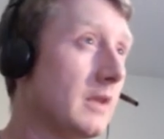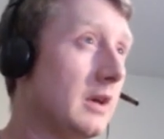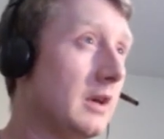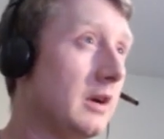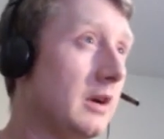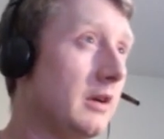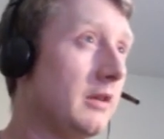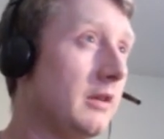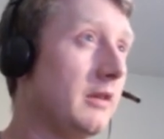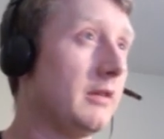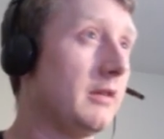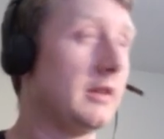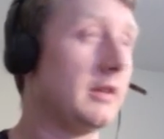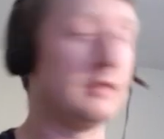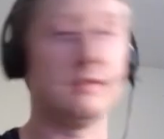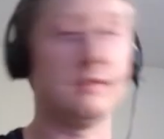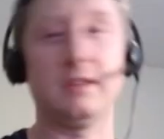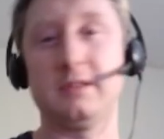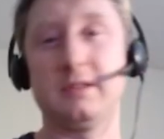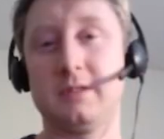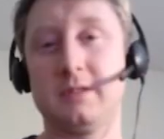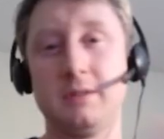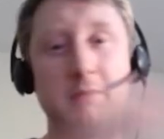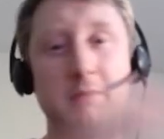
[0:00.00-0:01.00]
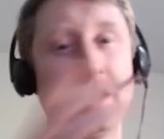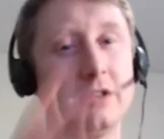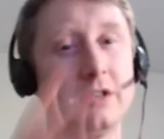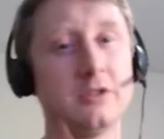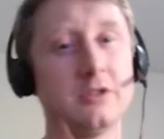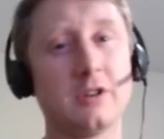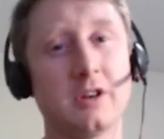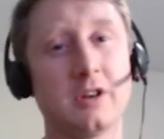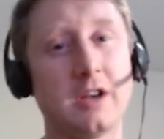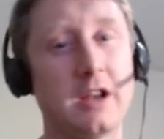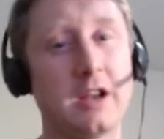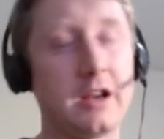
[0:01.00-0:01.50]
Like the
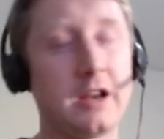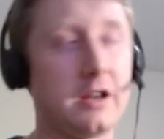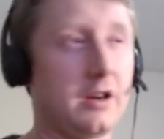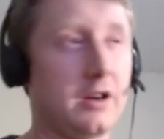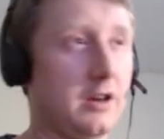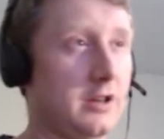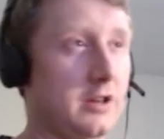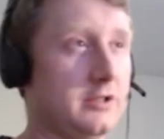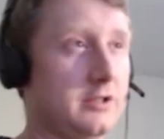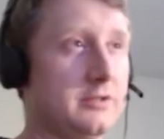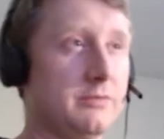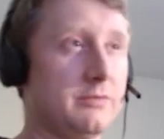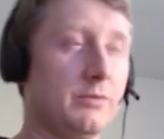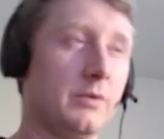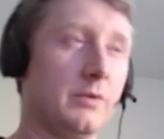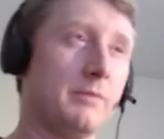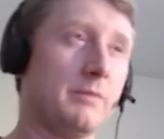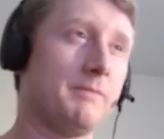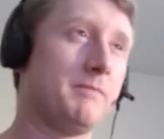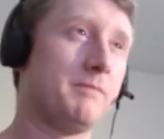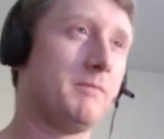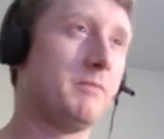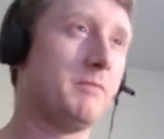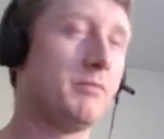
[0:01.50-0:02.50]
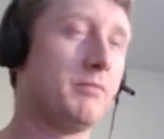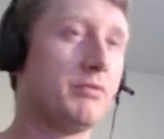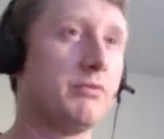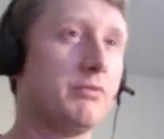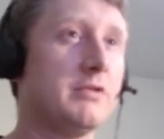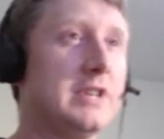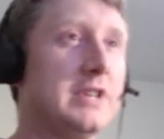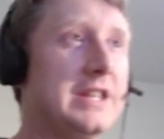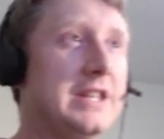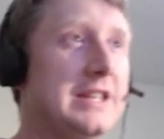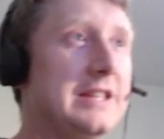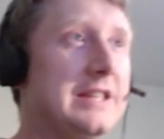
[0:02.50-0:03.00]
major kind of cards were
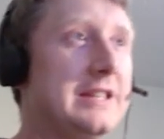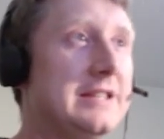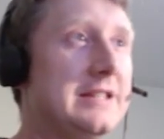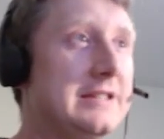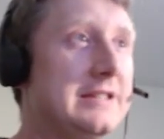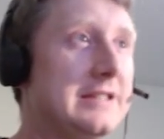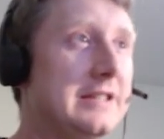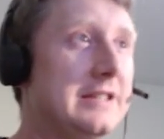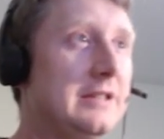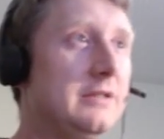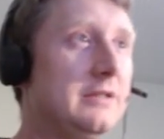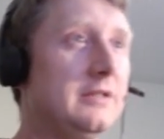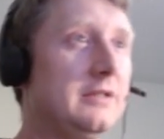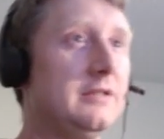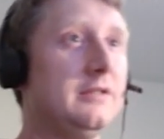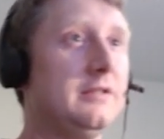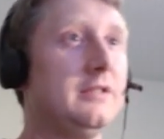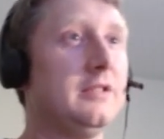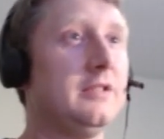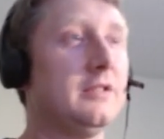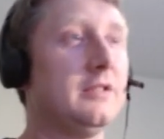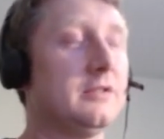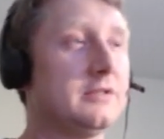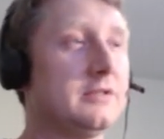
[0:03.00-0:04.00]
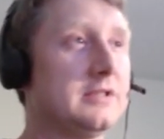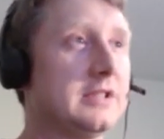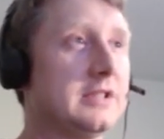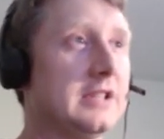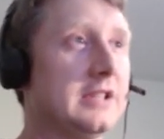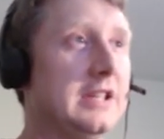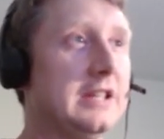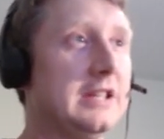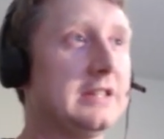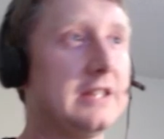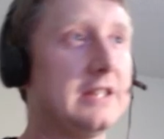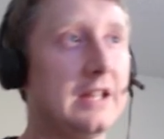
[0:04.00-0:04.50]
pretty easy, to
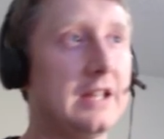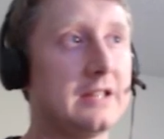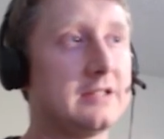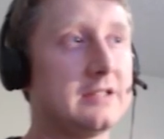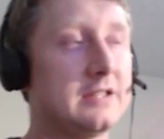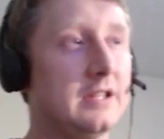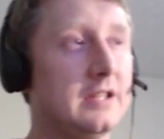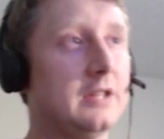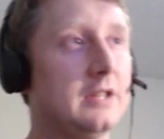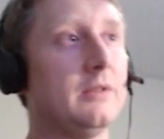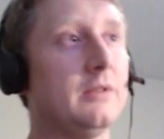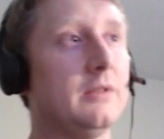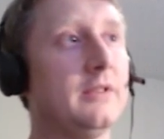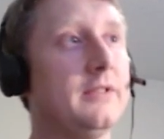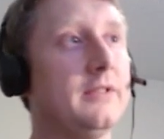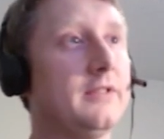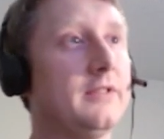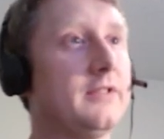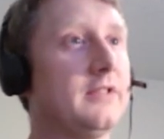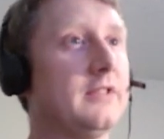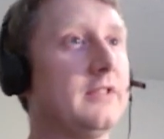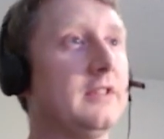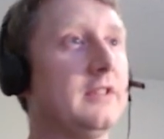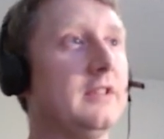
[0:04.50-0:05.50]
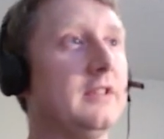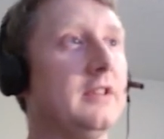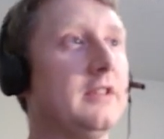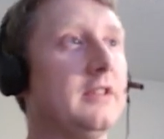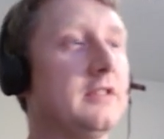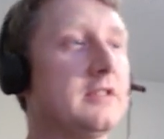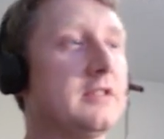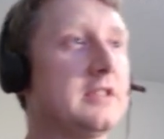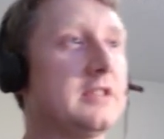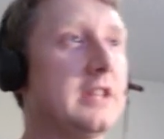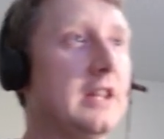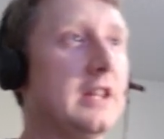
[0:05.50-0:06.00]
get that sequence and
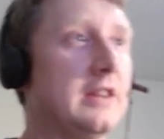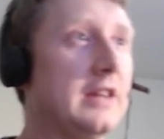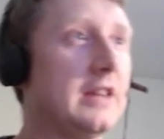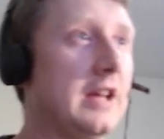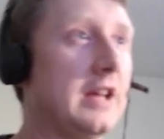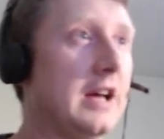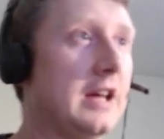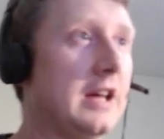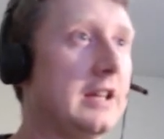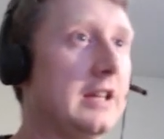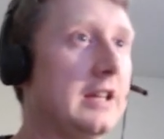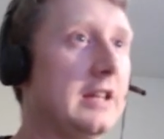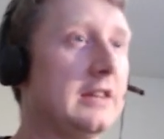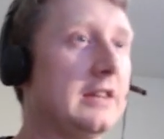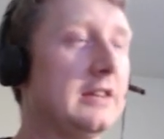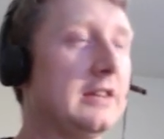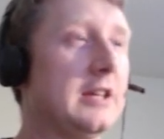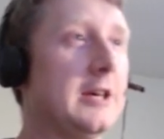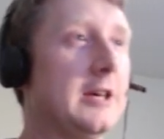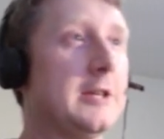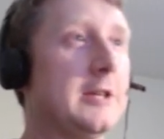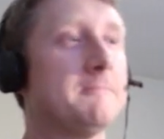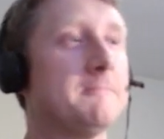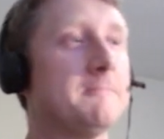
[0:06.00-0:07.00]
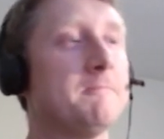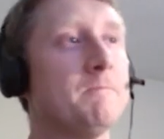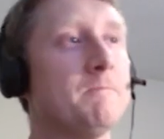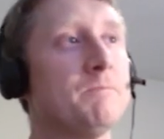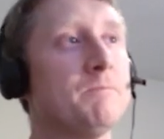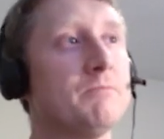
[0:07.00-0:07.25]
understand that, and then